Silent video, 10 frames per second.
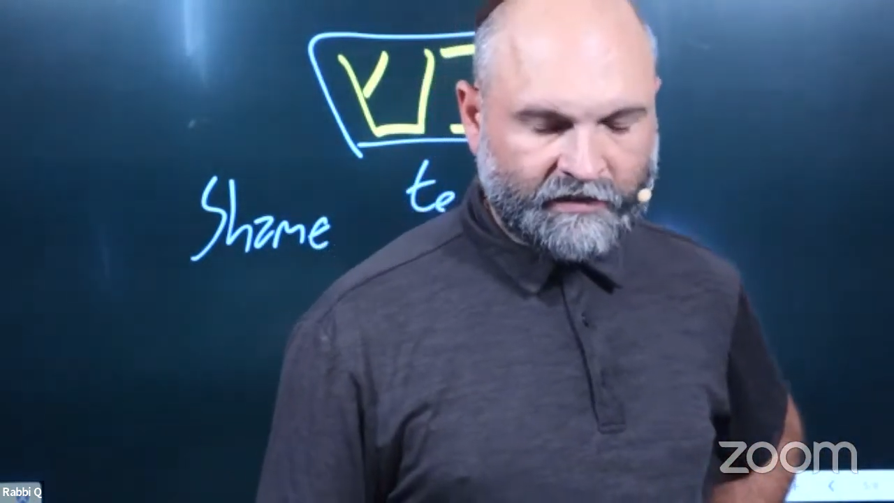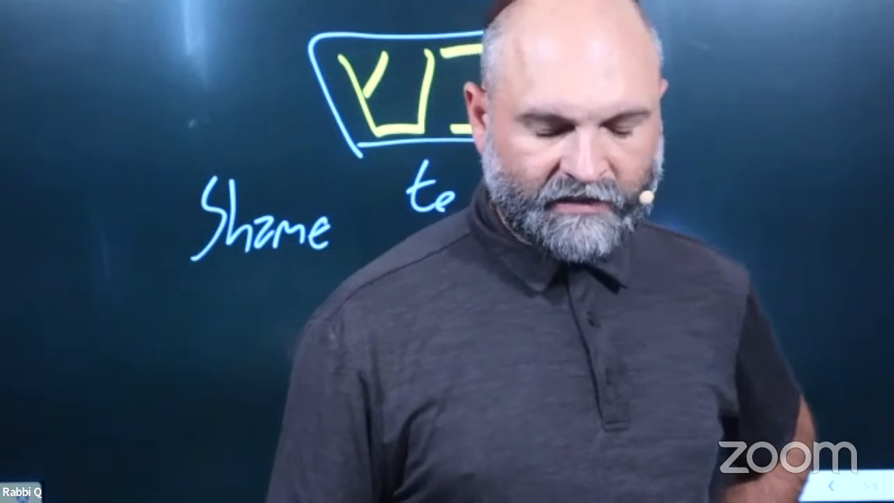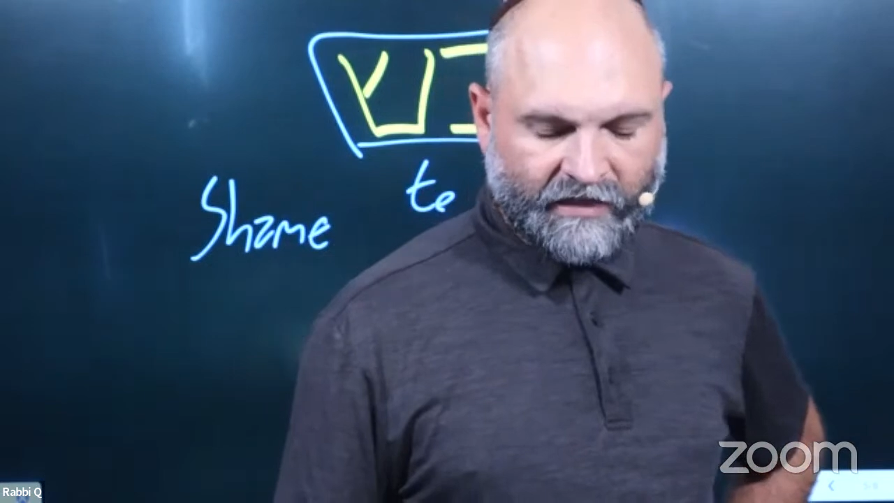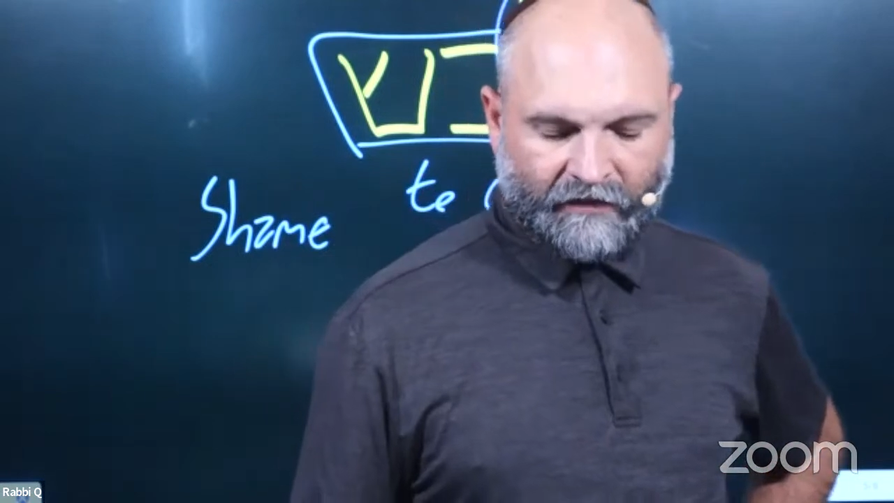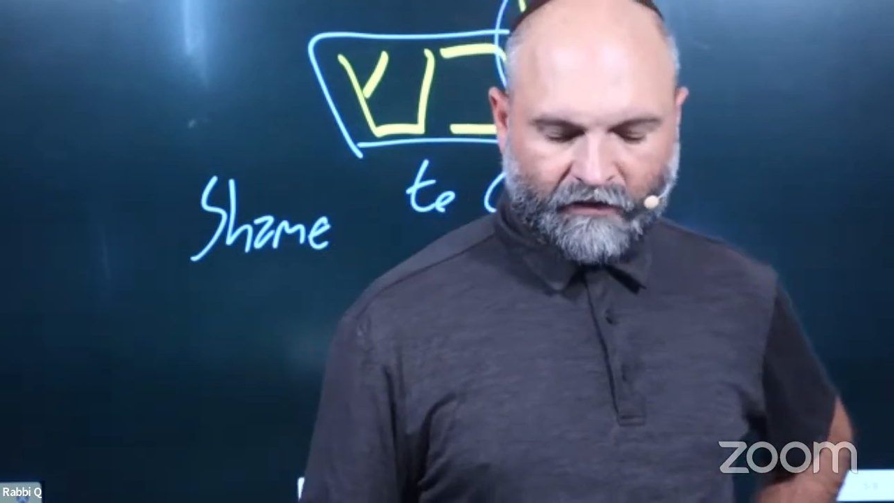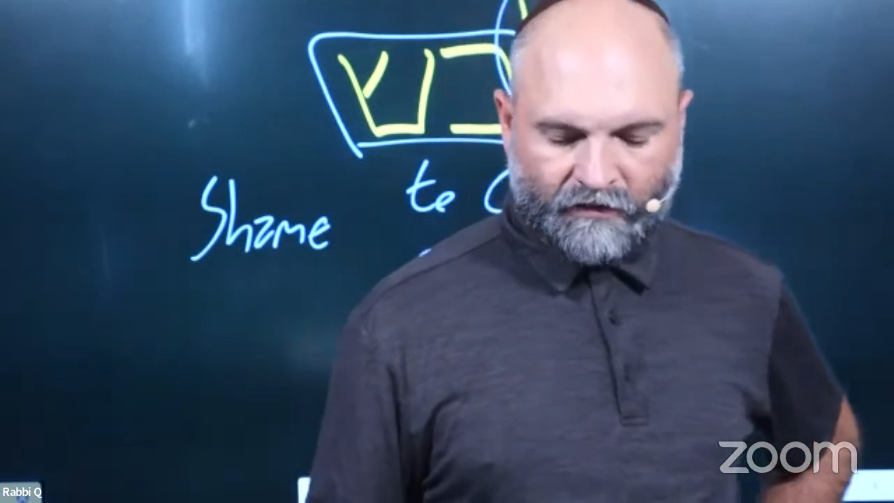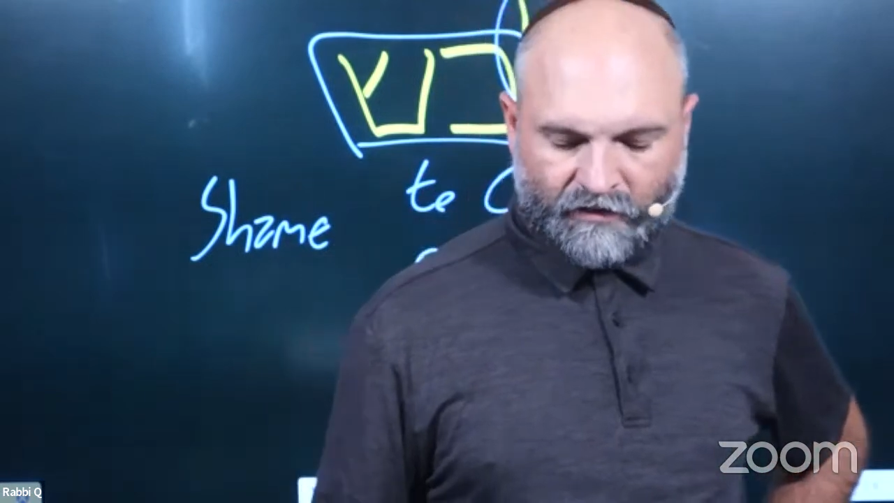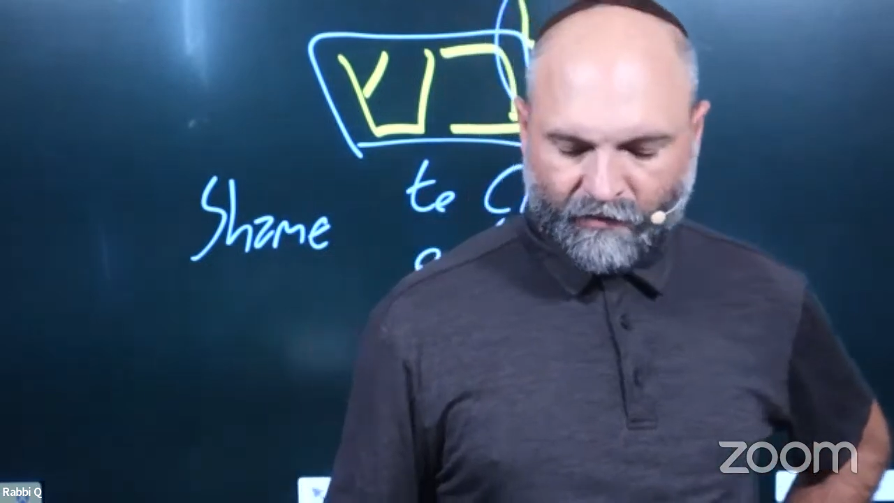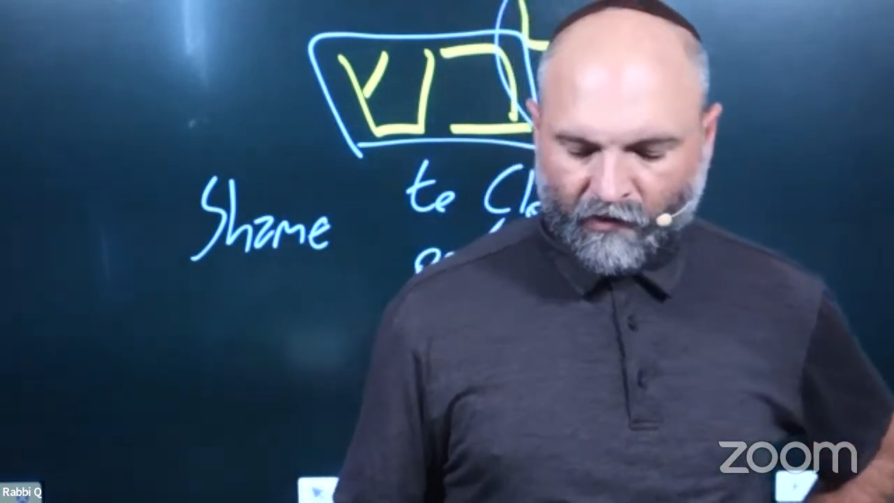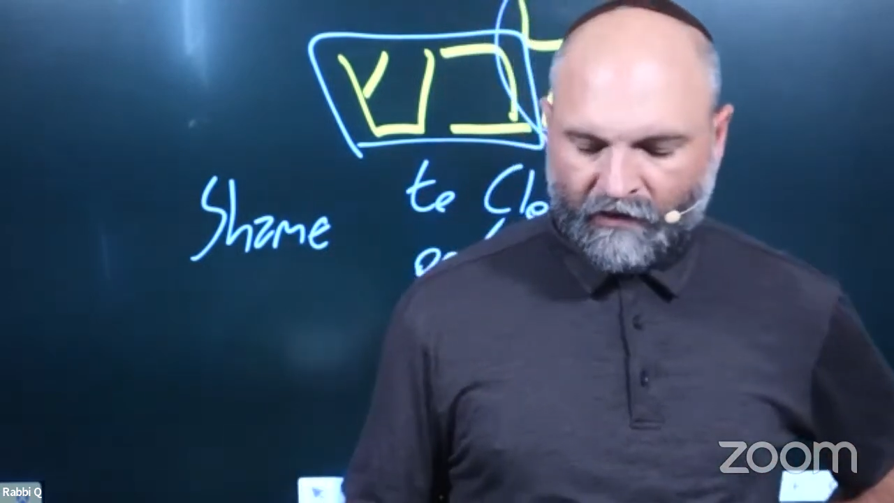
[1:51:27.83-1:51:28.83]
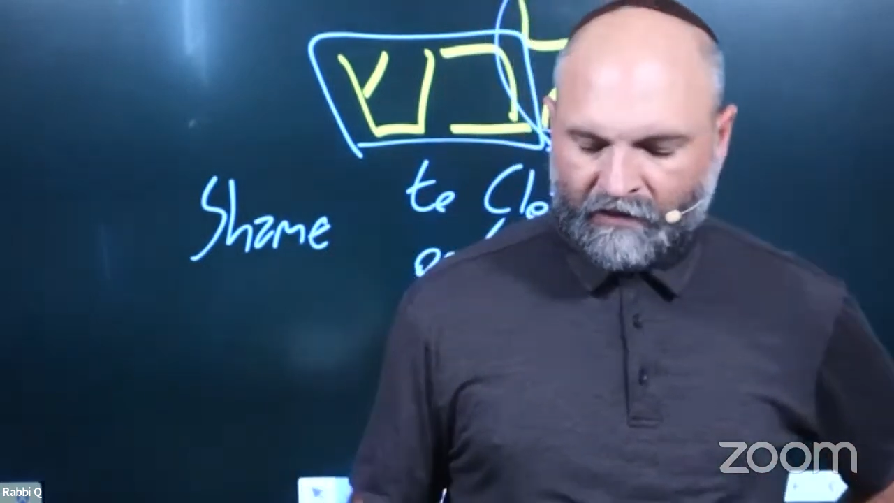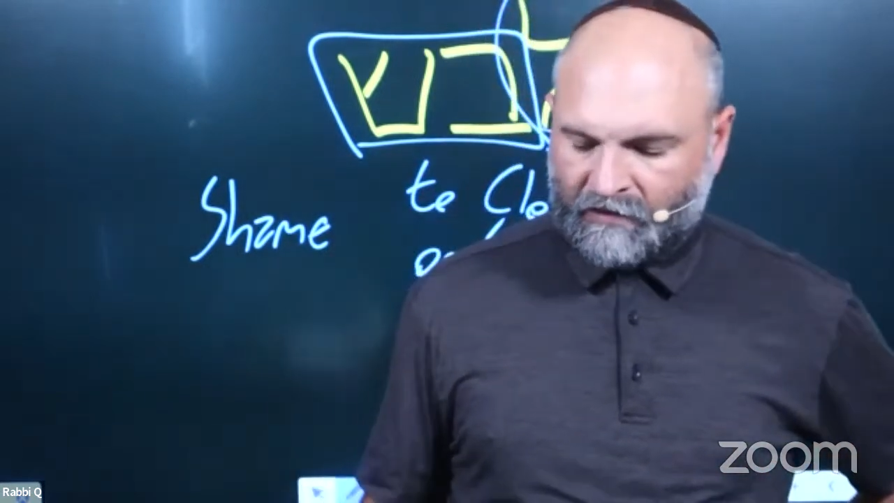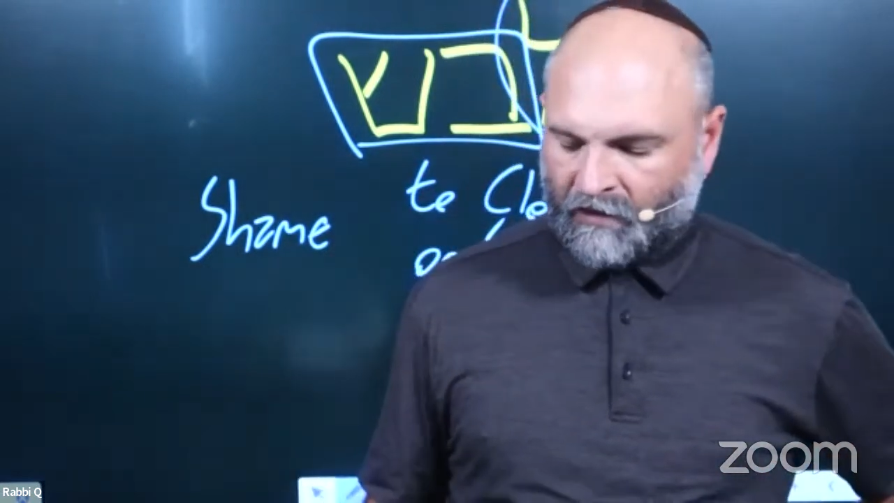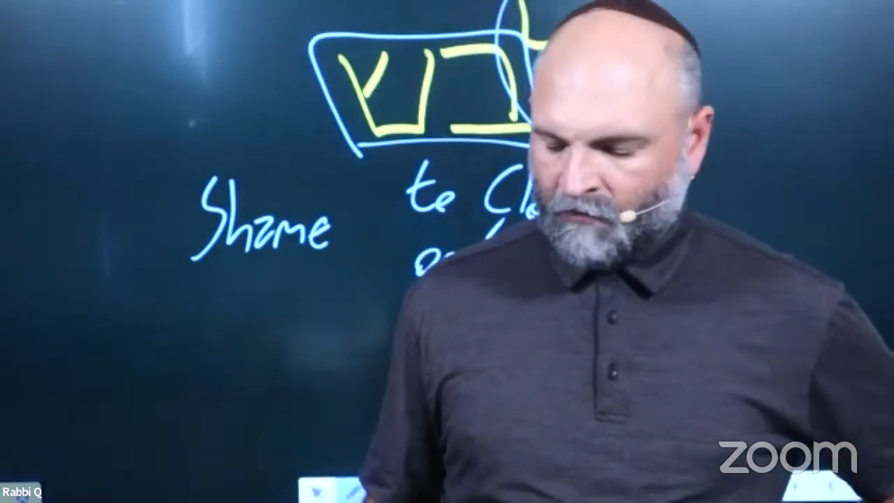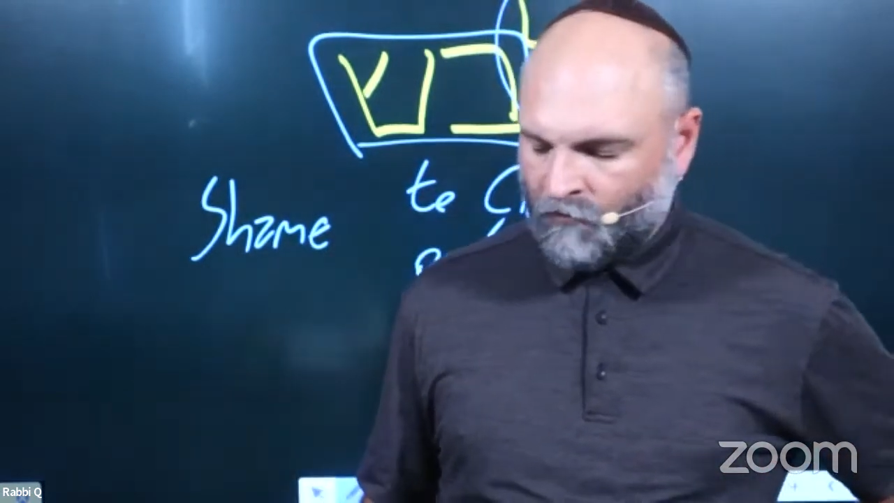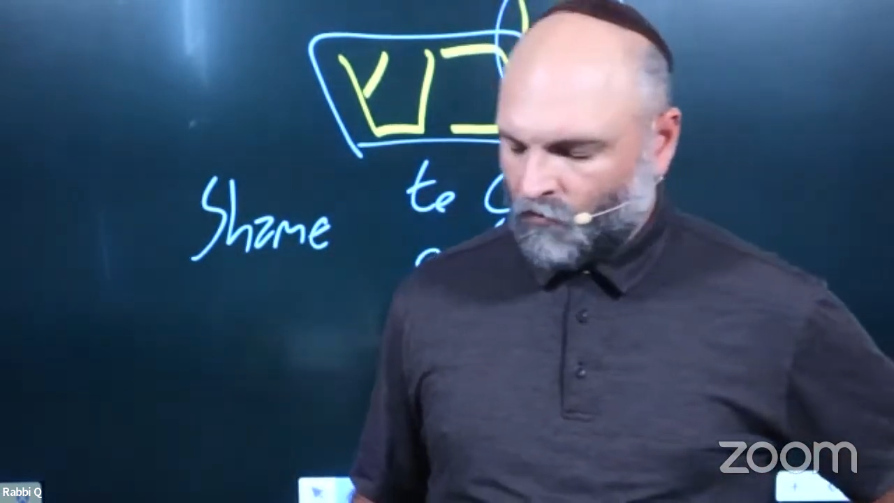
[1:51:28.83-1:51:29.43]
that there's a point in time